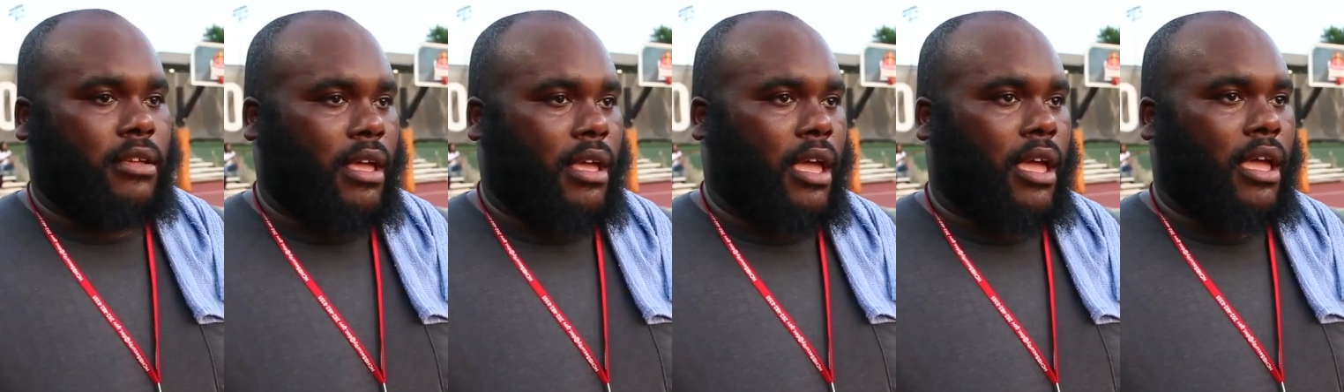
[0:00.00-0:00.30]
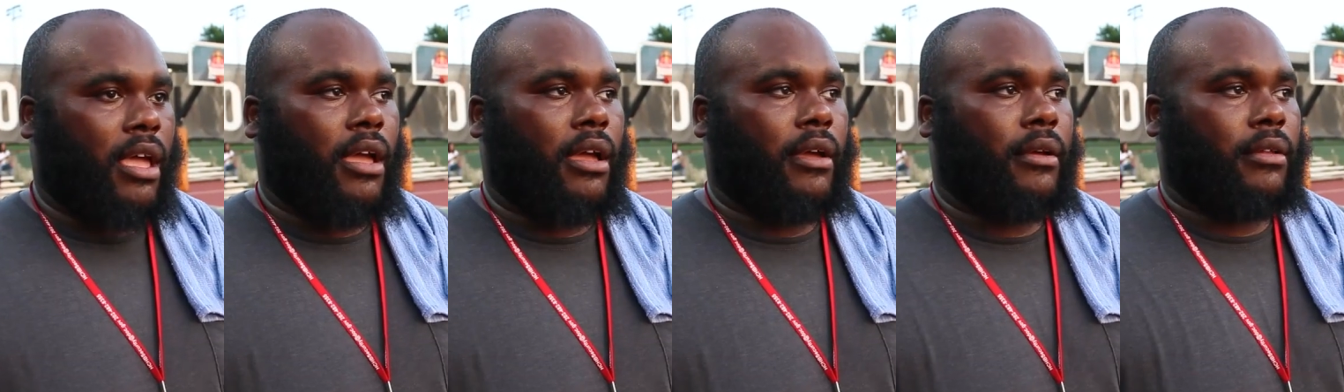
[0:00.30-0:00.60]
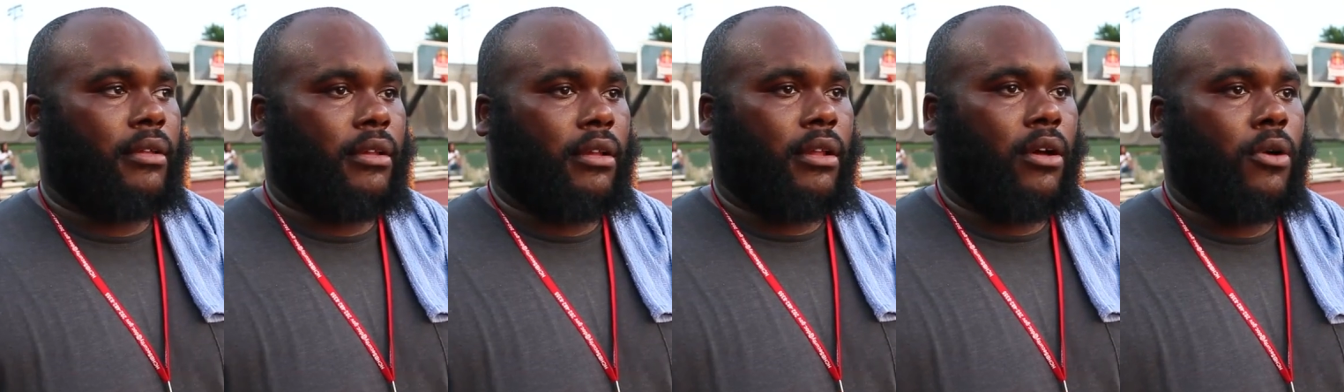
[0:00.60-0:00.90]
and
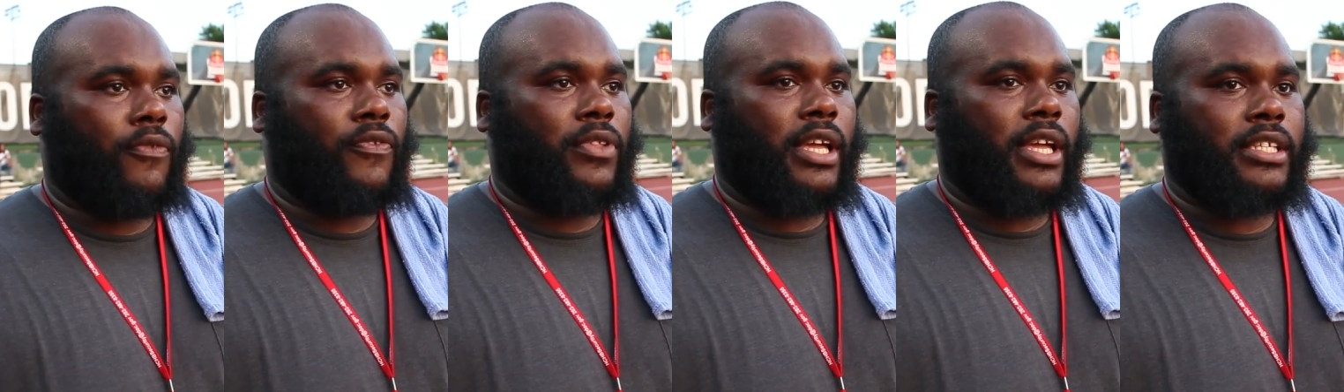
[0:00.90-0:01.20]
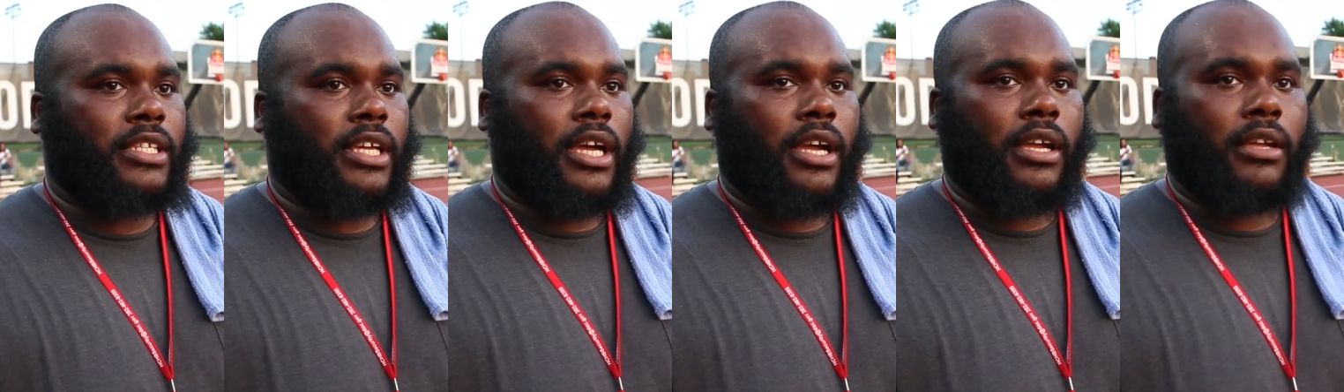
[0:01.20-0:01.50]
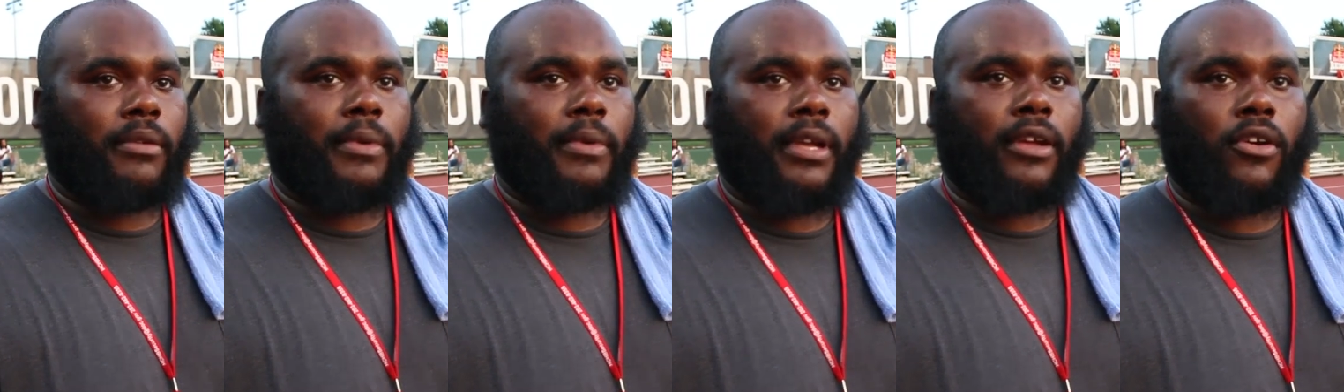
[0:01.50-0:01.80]
hopefully that's all right,
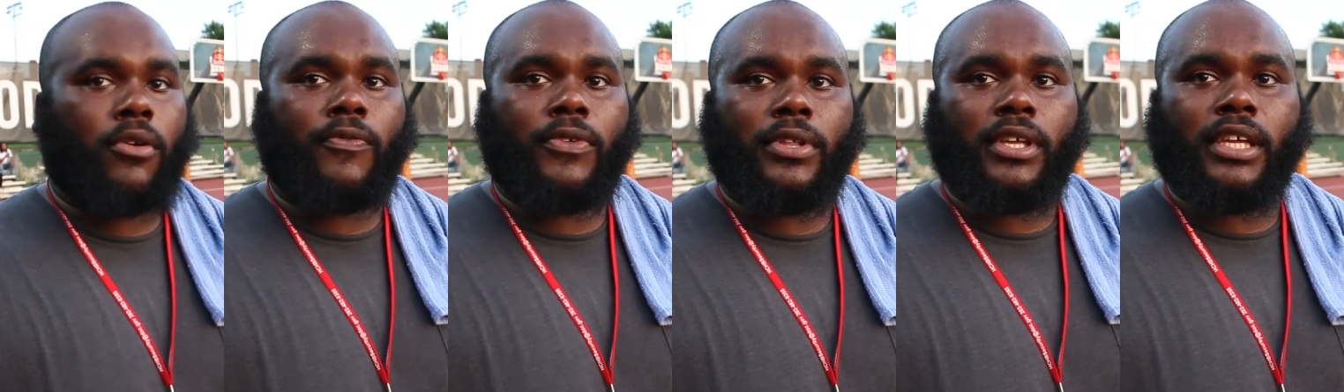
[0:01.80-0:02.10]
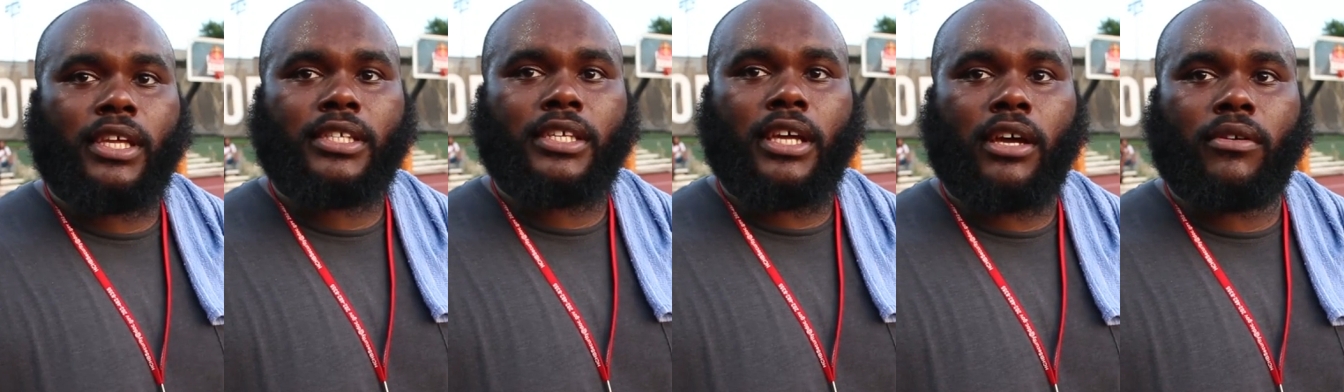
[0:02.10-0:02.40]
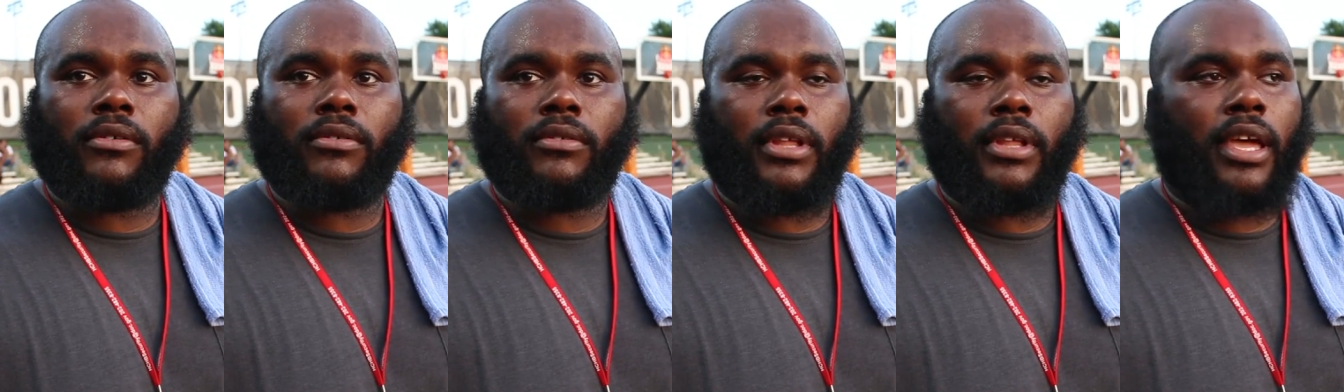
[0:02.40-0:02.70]
man. Hopefully he gets out
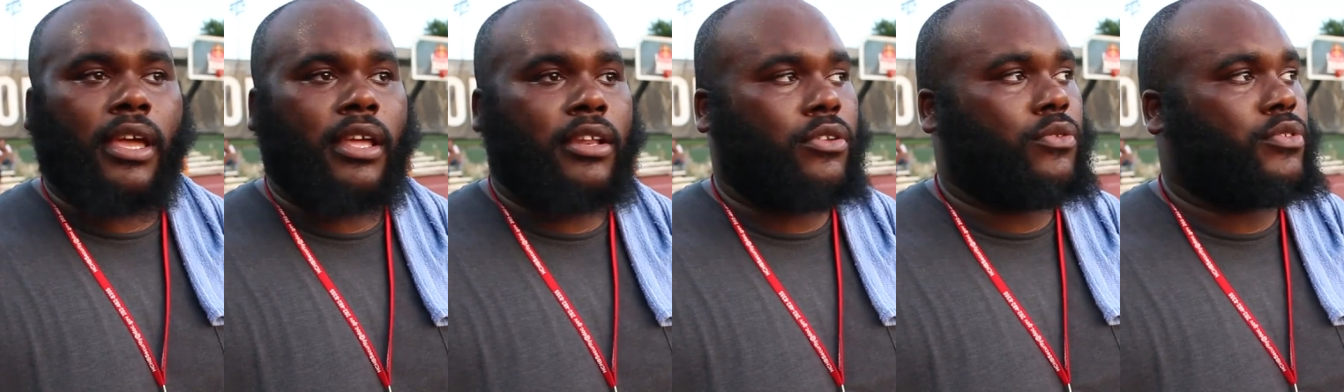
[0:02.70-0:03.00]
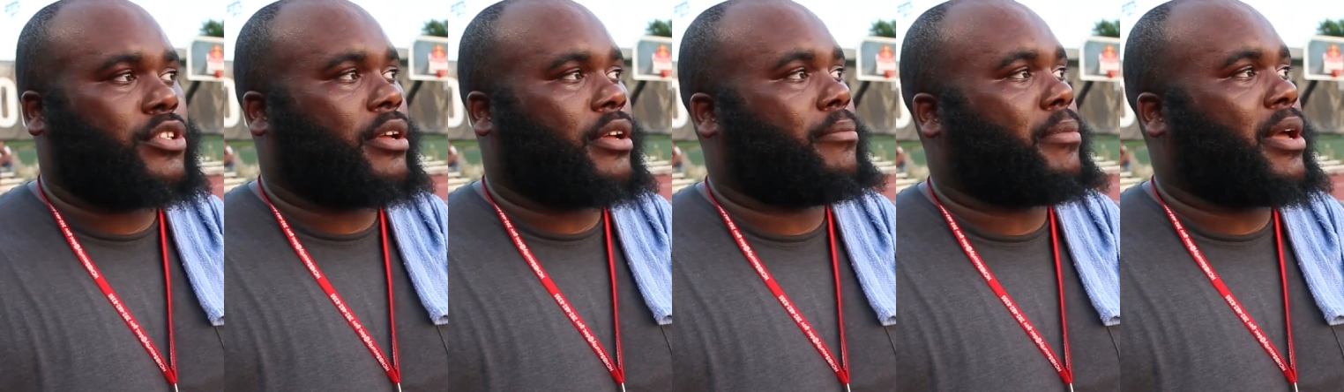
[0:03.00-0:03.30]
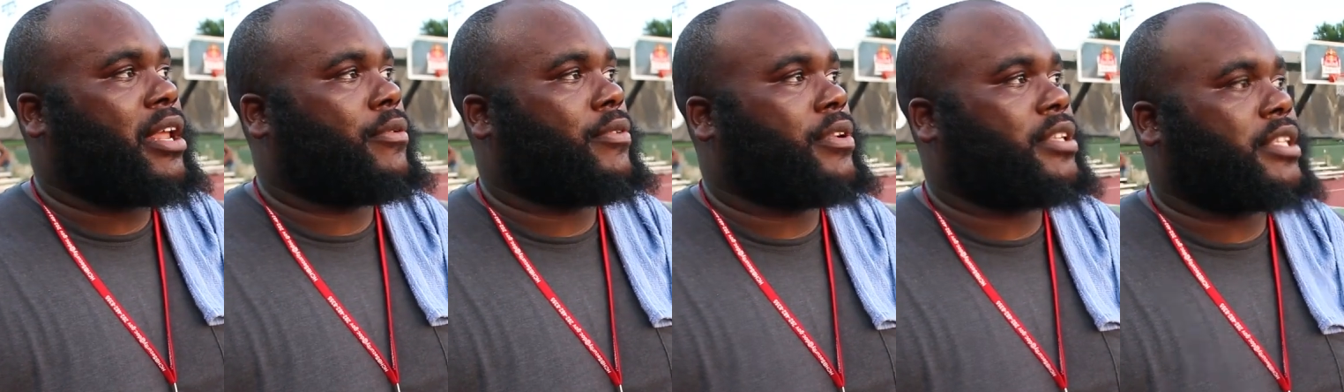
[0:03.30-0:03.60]
and do something
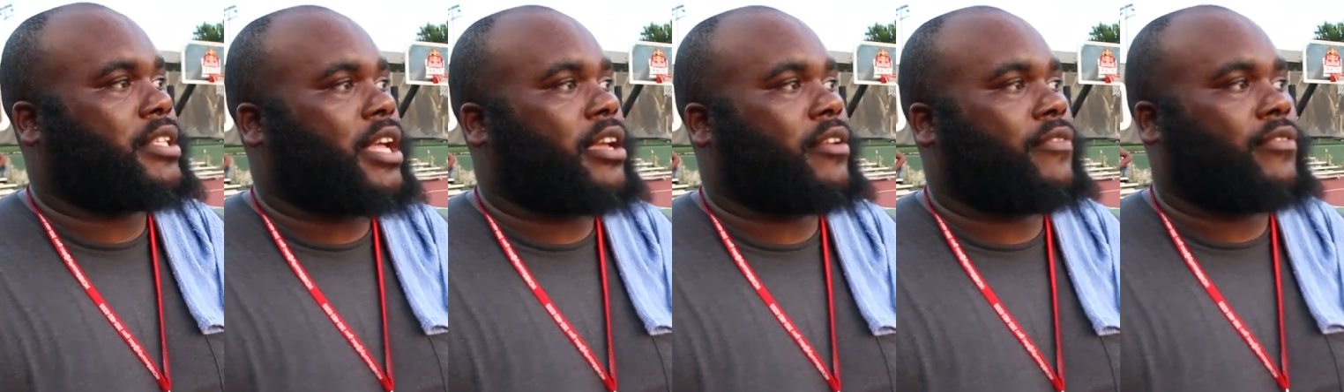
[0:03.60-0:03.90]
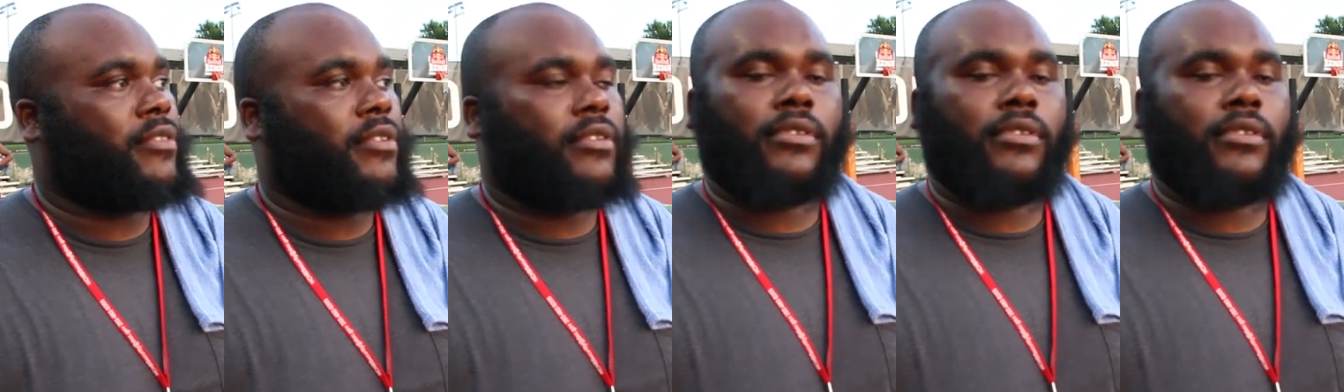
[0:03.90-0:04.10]
better with his life.